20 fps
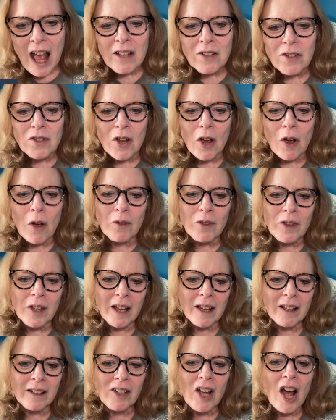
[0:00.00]
So
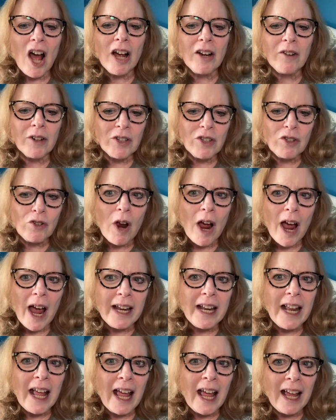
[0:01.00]
the Congress
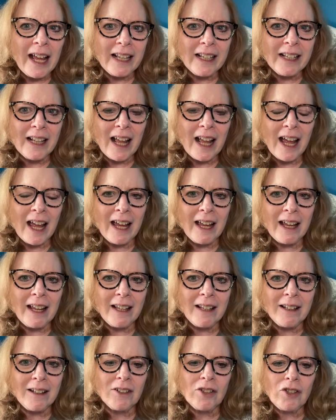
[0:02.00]
tried
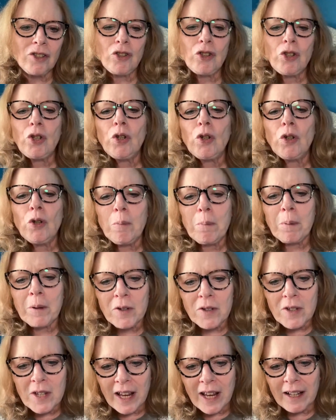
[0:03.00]
a
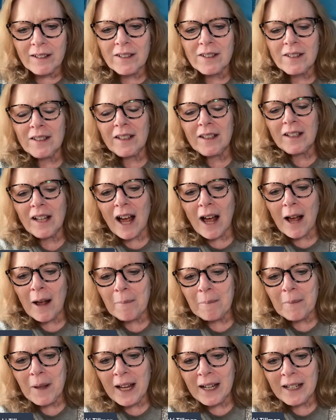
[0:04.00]

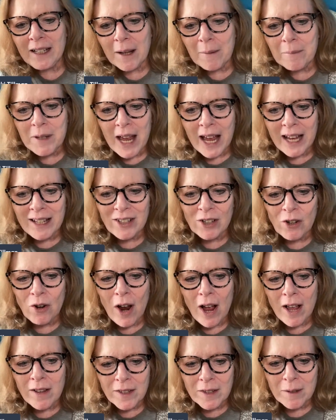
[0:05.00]
2% income tax
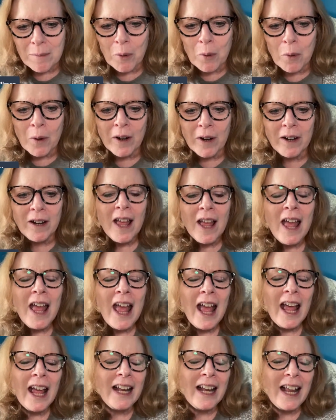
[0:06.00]
across the board
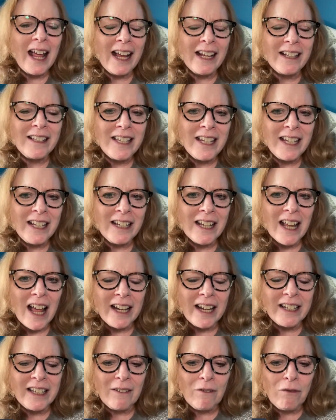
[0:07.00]
in
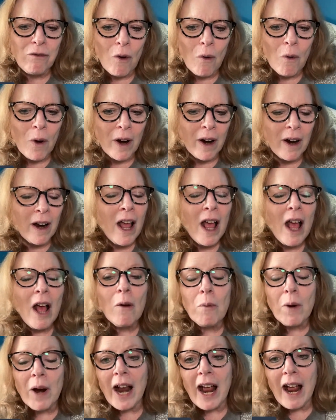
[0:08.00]
1894,
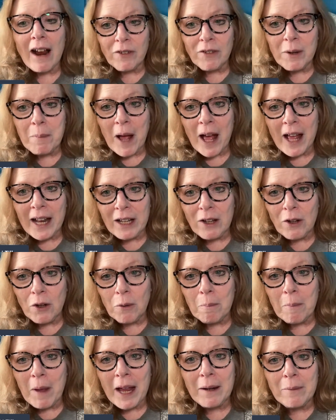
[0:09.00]
where everybody
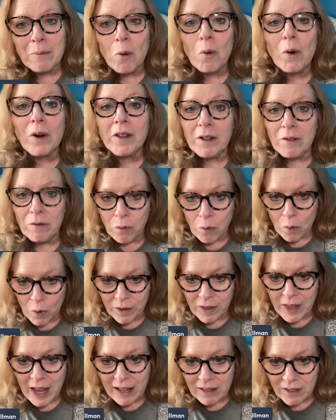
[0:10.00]
who made more than
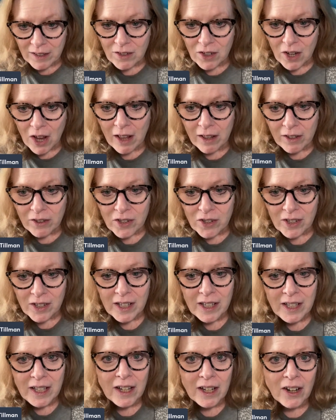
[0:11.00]
$4,000
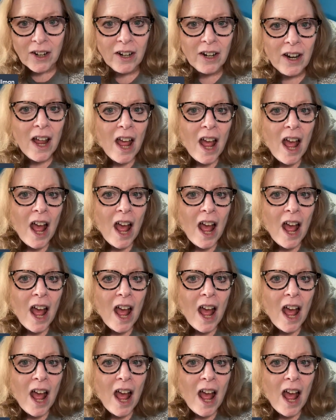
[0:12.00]
in a year